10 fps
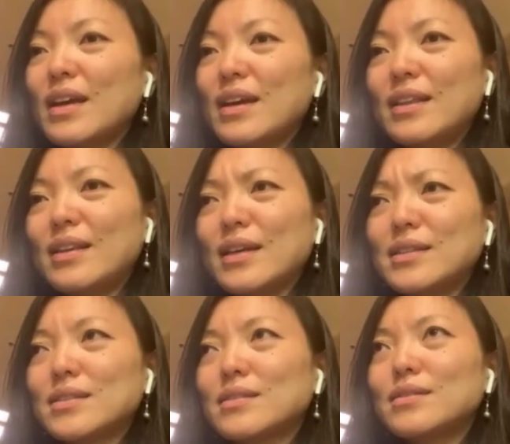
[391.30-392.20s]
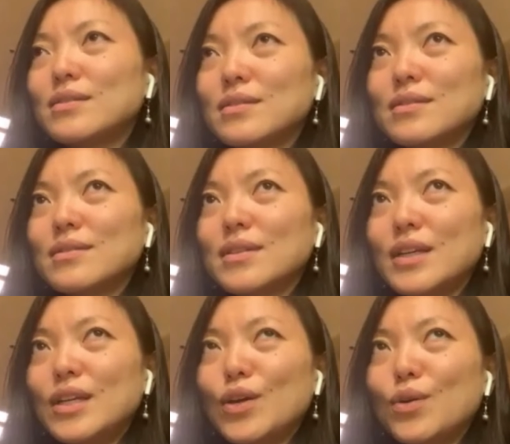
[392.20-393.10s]
I think that's,
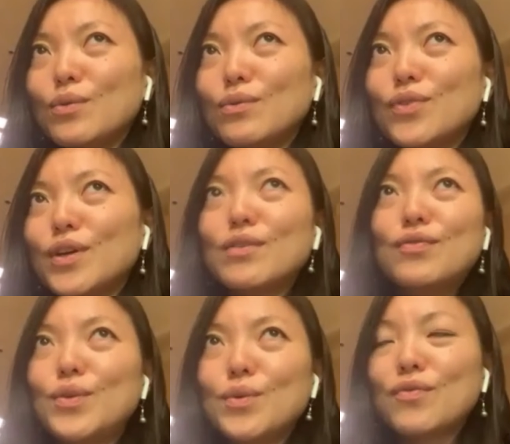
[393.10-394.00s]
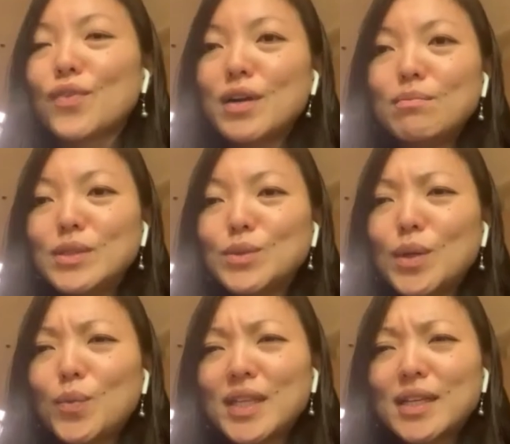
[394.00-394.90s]
you know, very few and far in
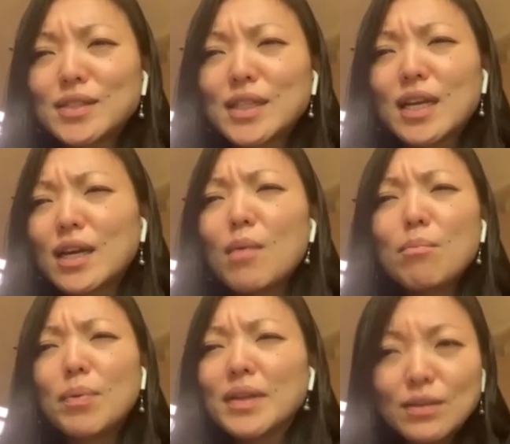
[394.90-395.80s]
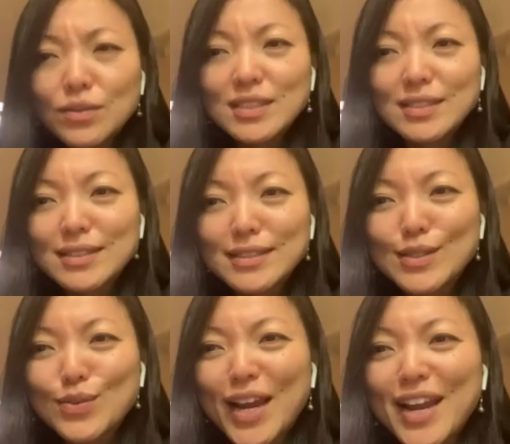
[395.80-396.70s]
between where there's like complete
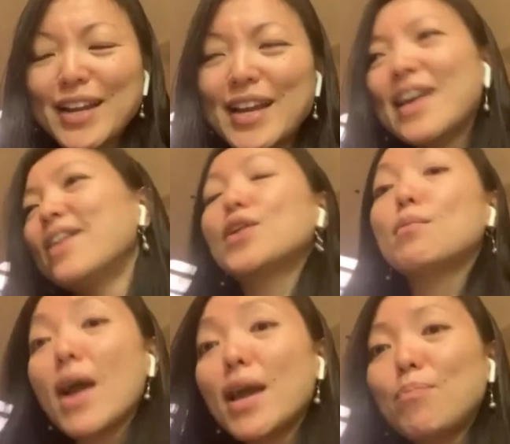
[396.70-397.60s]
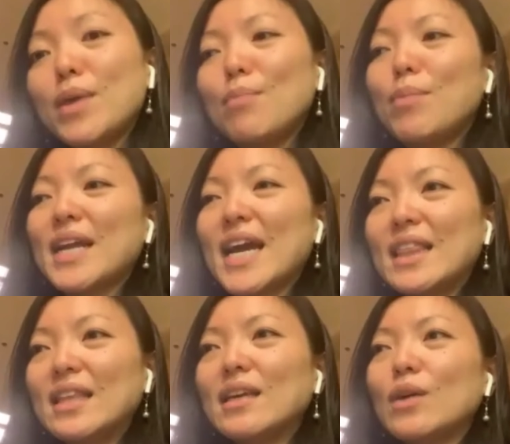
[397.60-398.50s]
resistance, right? There might be, but I
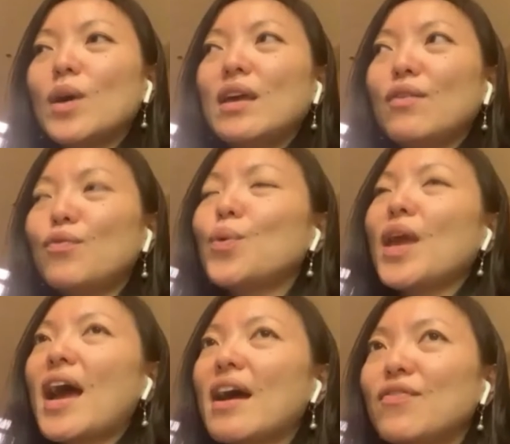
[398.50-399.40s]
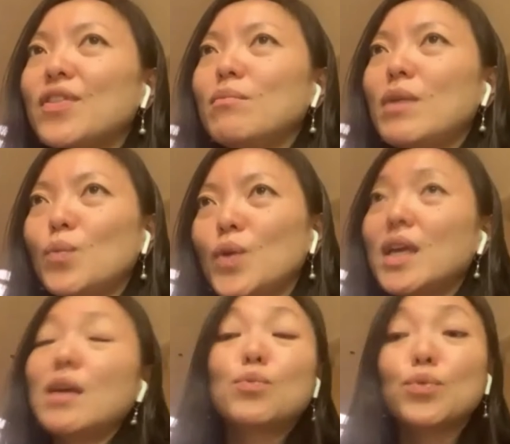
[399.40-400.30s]
think if we have them and we
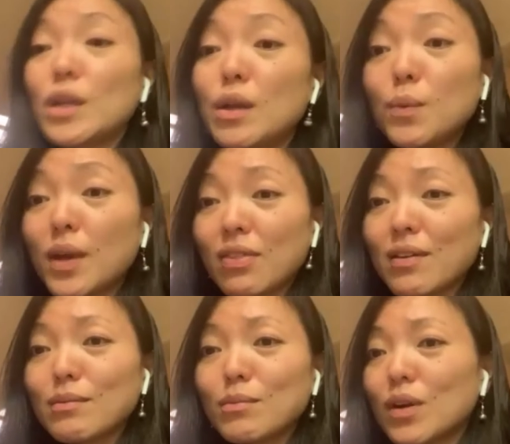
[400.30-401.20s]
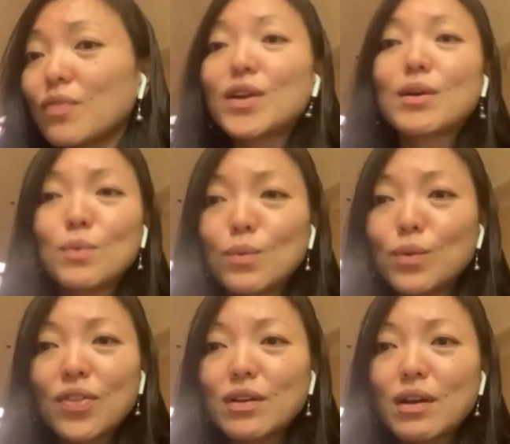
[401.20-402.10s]
keep renewing them or if they're
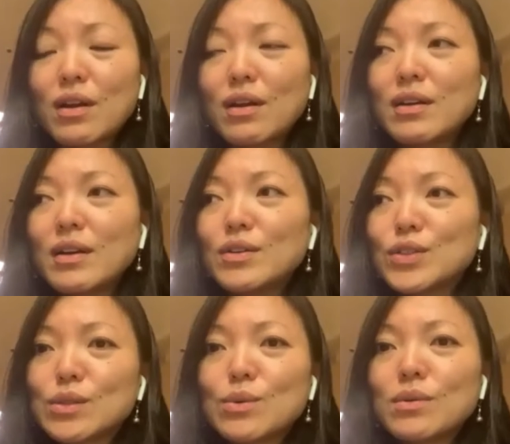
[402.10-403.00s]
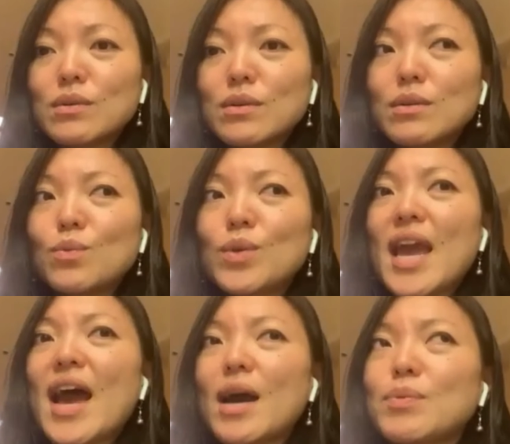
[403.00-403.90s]
within our school,
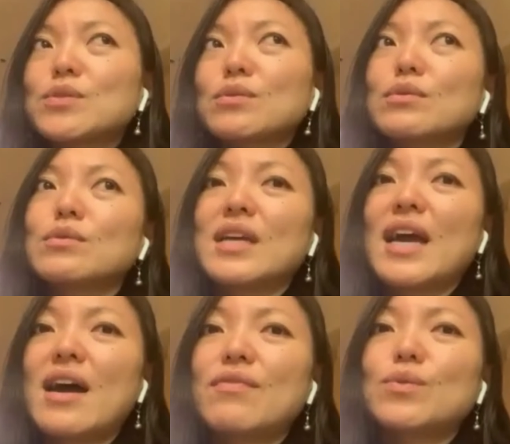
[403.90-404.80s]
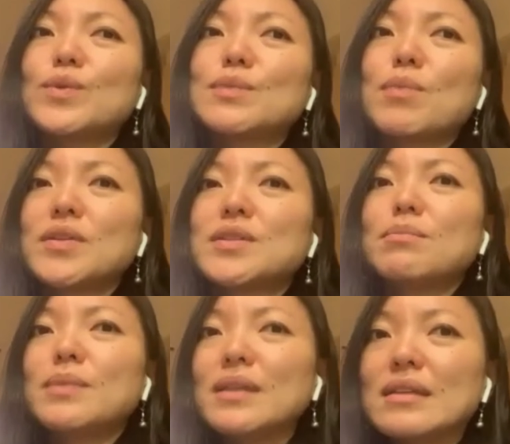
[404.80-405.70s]
we absolutely have a
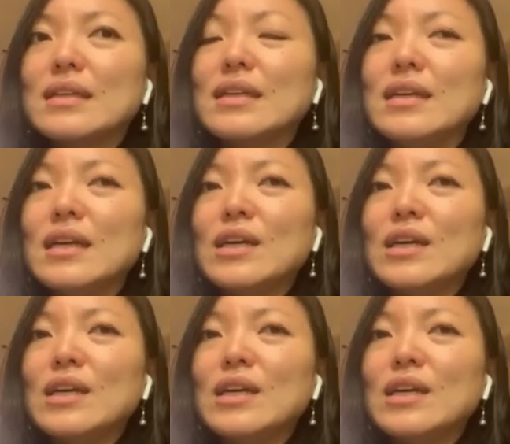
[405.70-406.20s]
responsibility